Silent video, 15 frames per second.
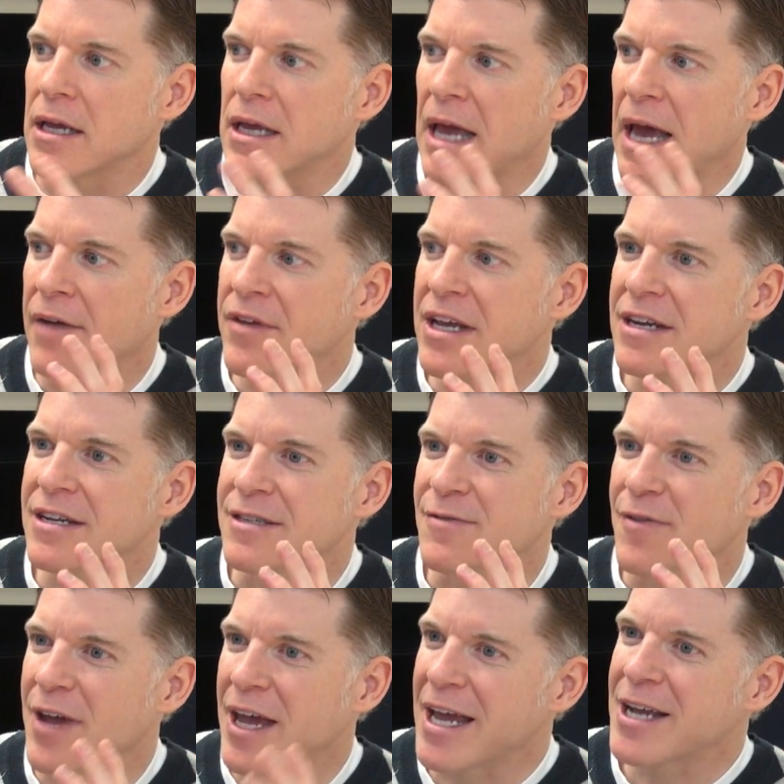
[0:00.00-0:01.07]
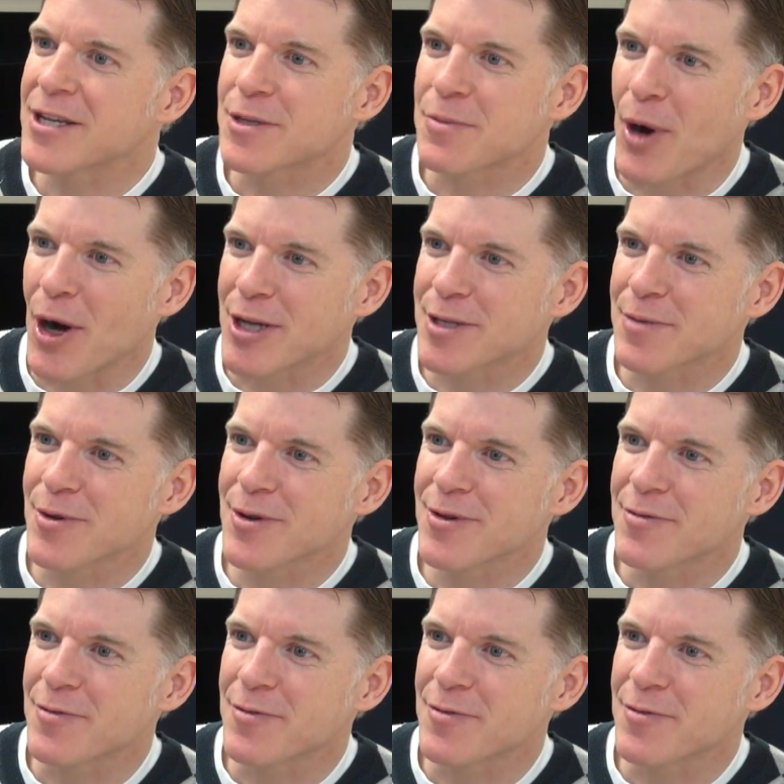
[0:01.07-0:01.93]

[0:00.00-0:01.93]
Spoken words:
Having it as vague as possible,